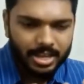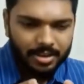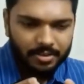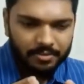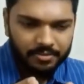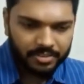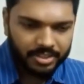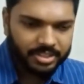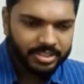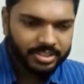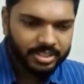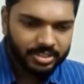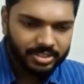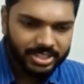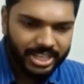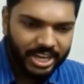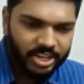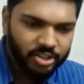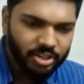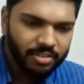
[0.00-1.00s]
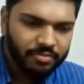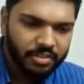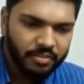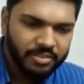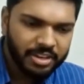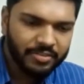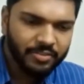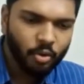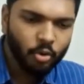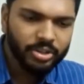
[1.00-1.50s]
First, Section
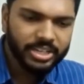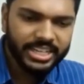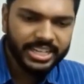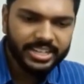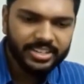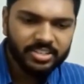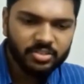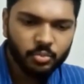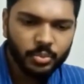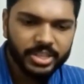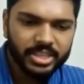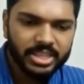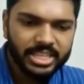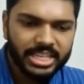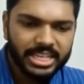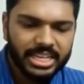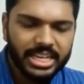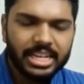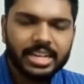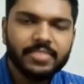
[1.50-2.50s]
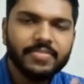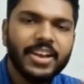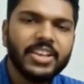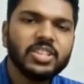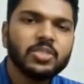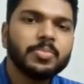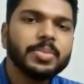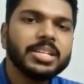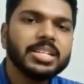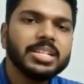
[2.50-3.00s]
54 deals with the
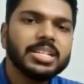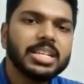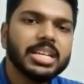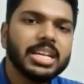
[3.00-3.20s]
investment